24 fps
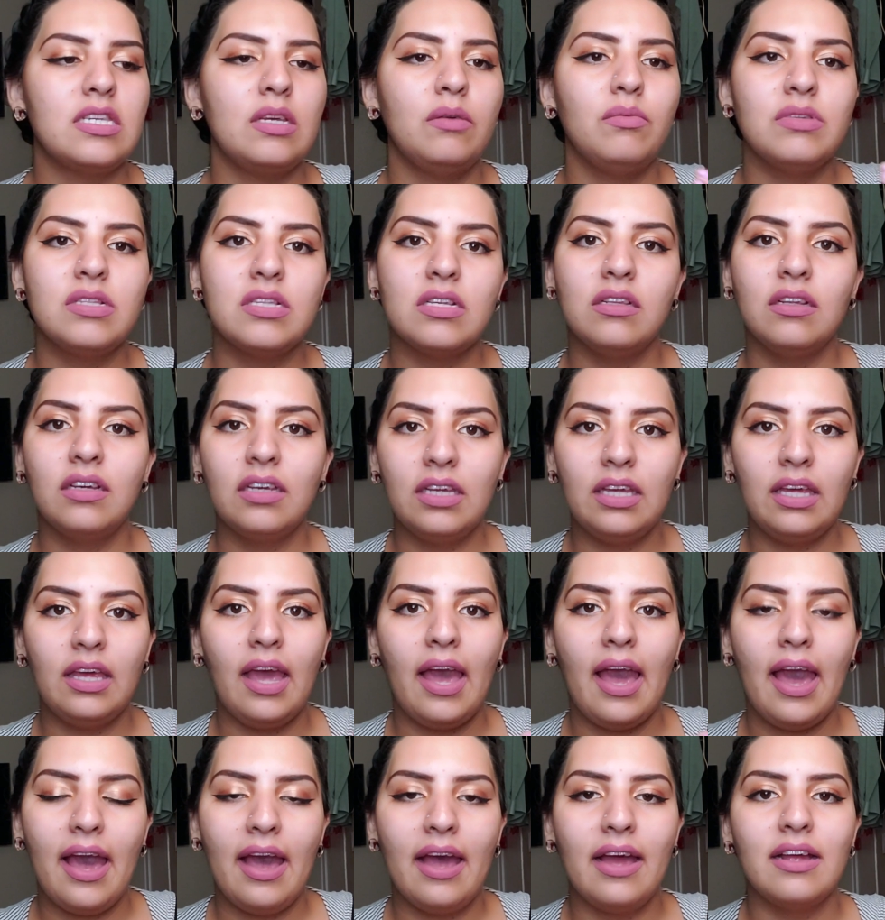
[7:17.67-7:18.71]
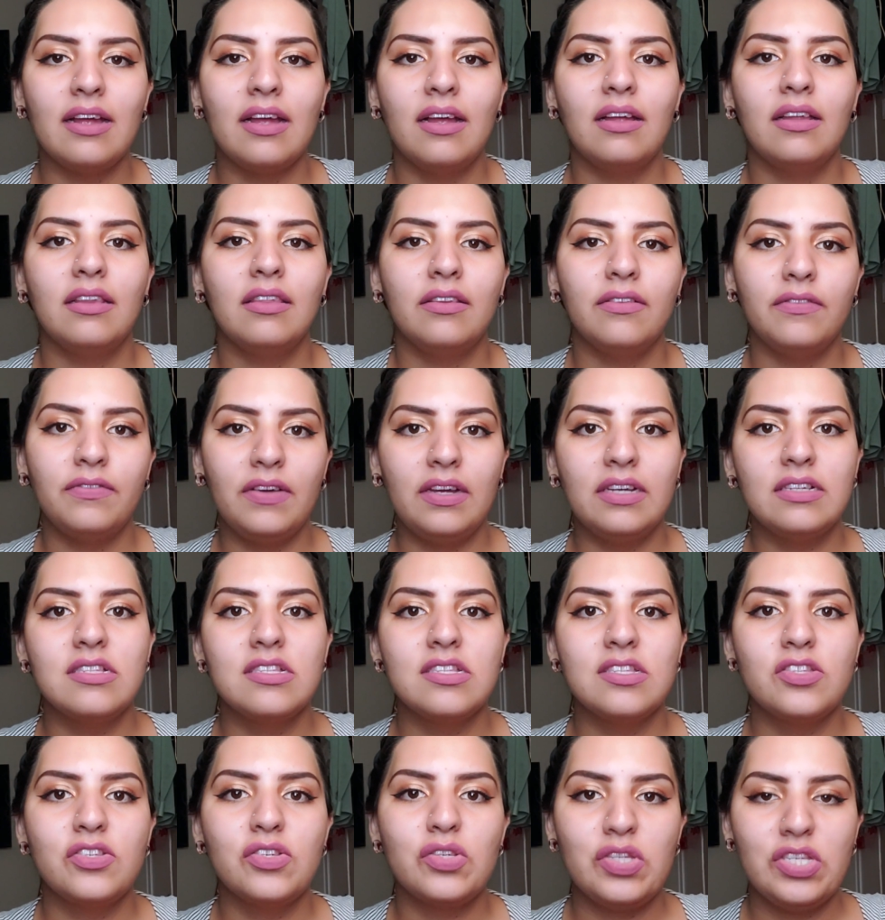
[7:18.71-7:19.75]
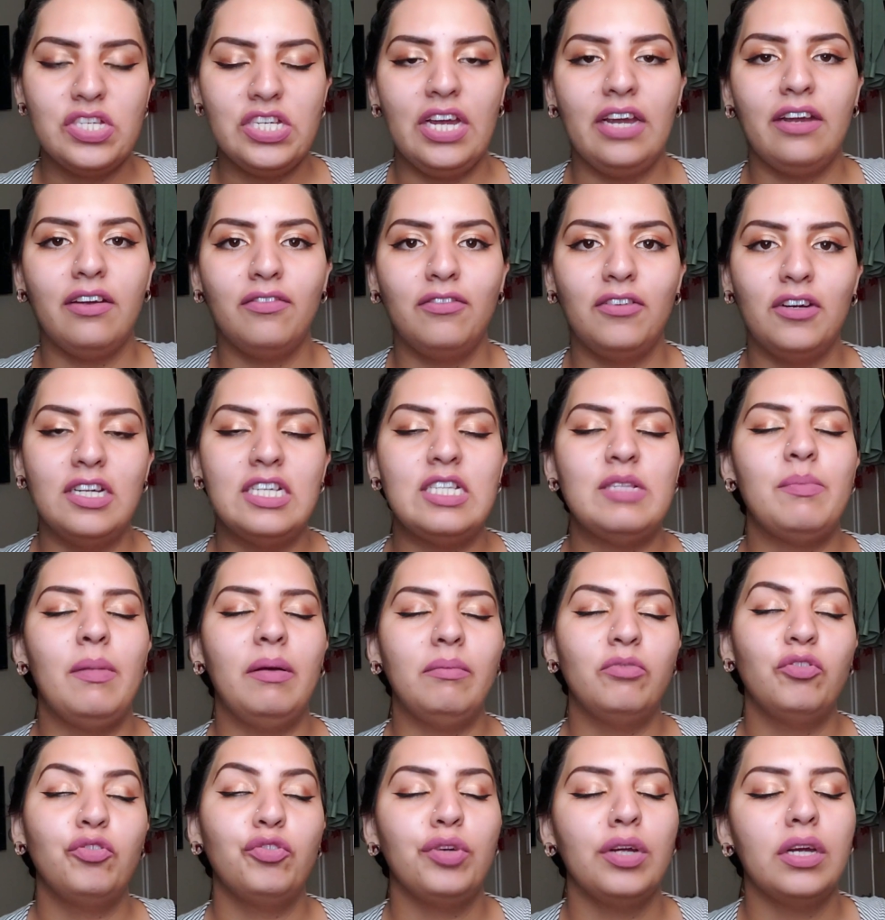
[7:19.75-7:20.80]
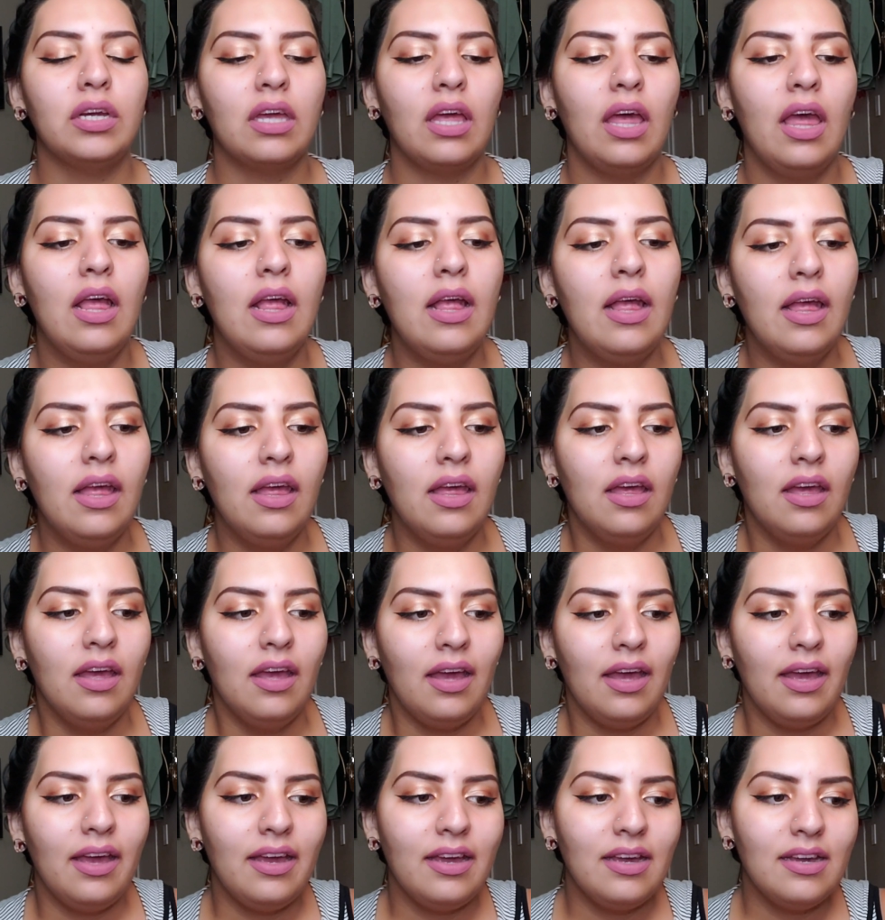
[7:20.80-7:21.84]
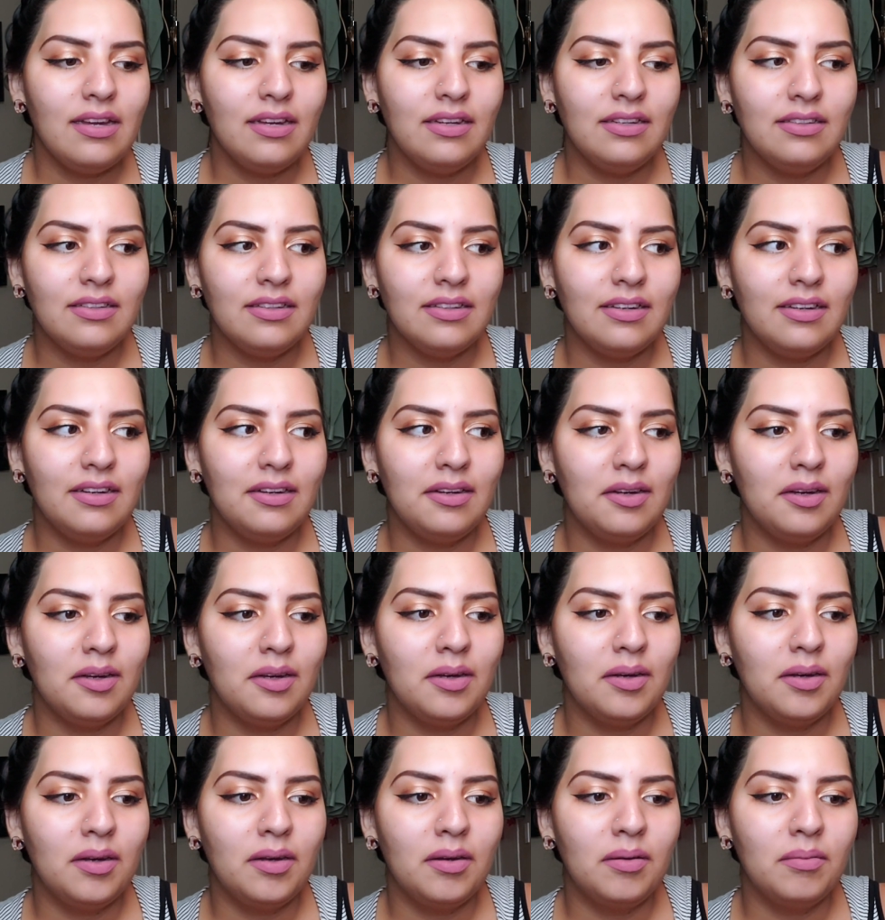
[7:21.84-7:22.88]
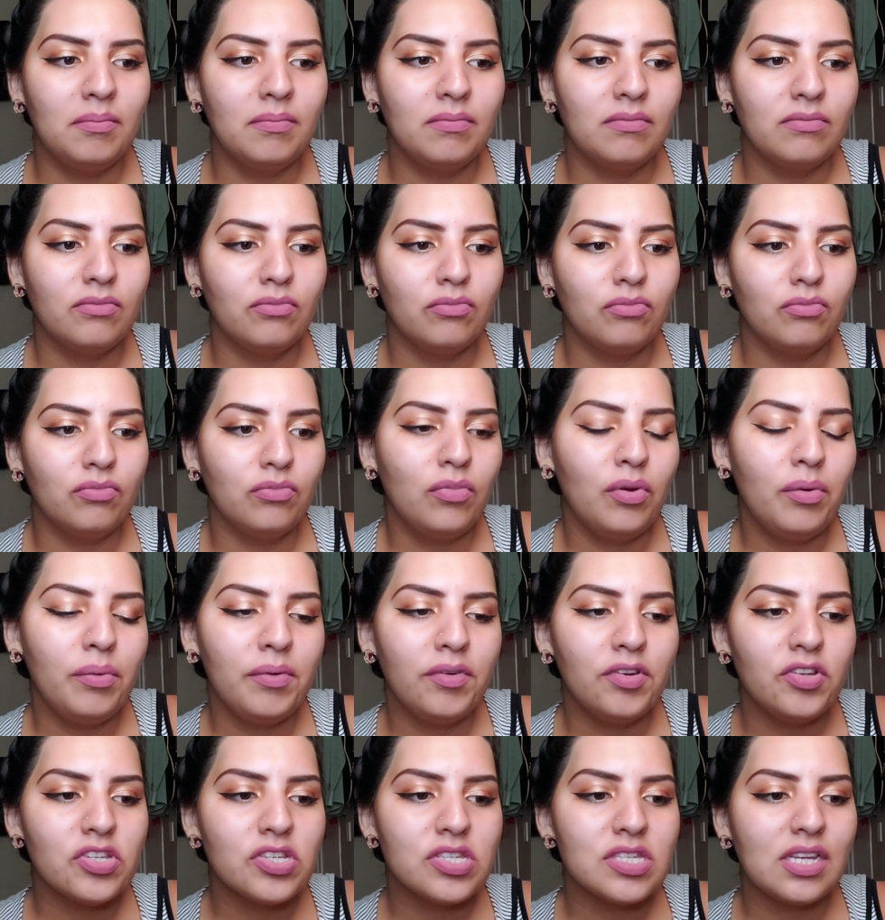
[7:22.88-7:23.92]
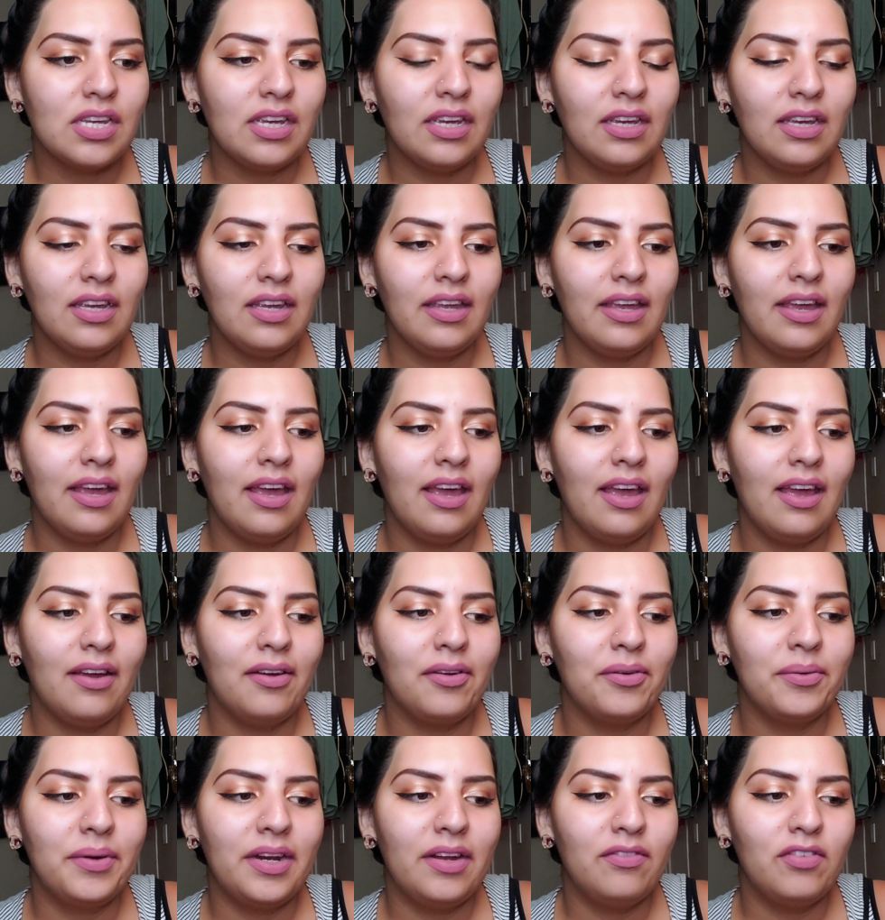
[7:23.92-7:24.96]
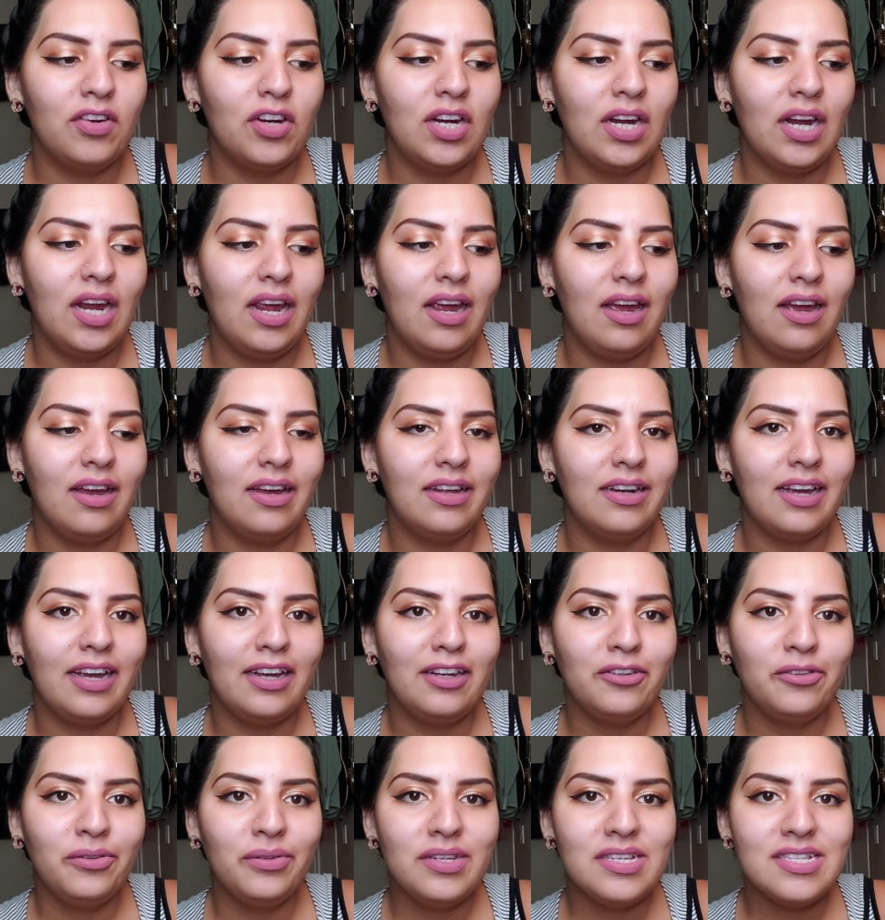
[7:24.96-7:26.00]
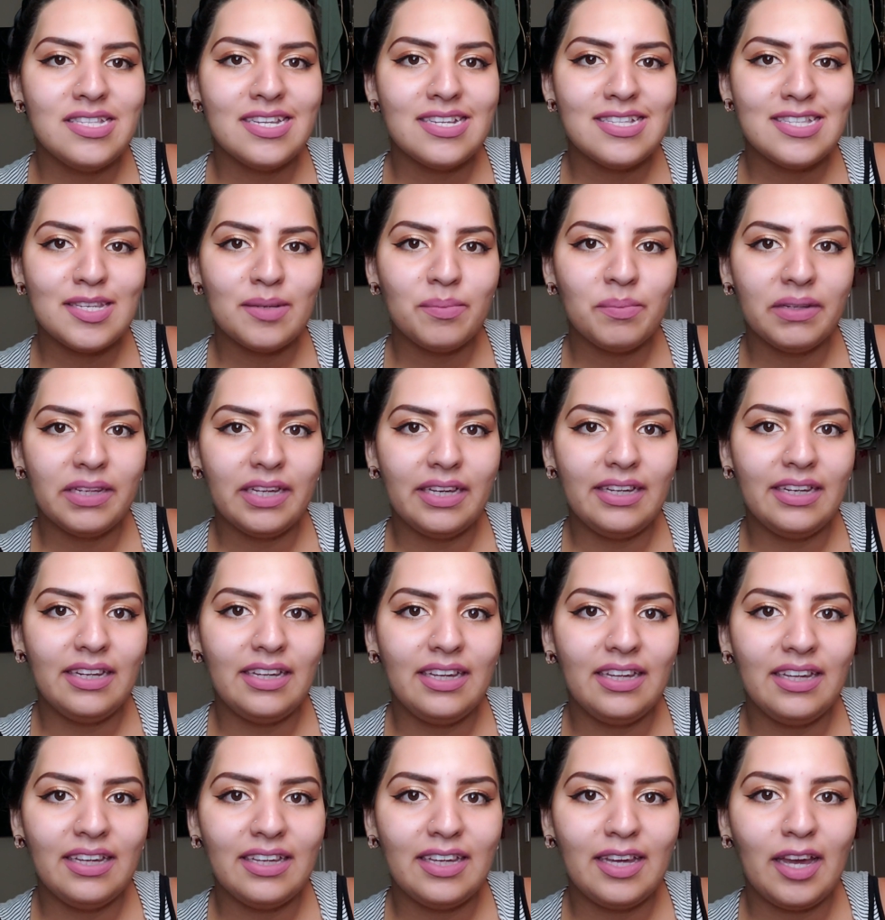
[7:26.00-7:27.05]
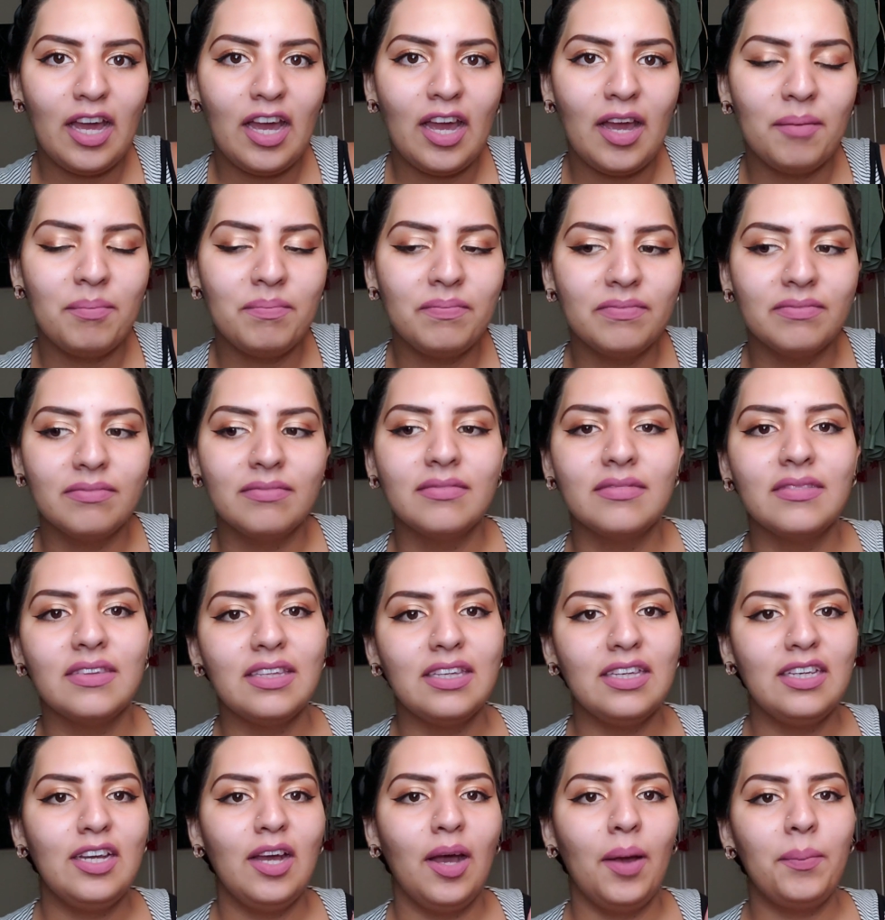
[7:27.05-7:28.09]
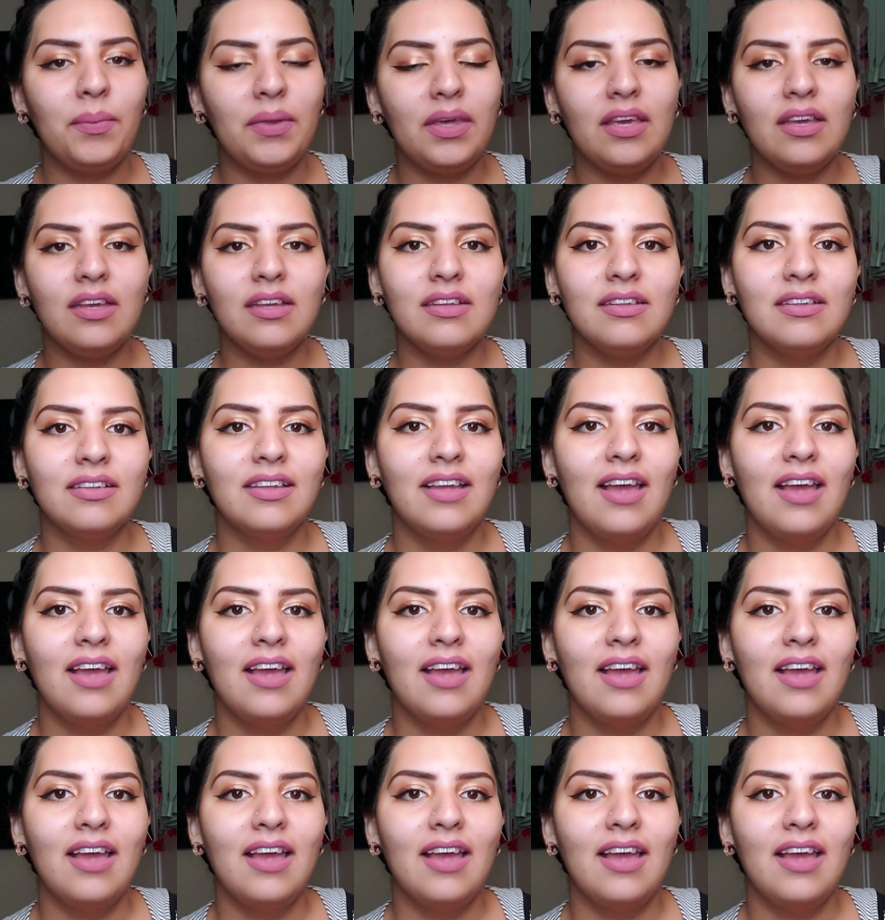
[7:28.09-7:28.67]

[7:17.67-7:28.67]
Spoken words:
He wasn't looking at the fence to check for his mom's truck. And we were just kicking it or whatever. And I noticed that some lady kept coming.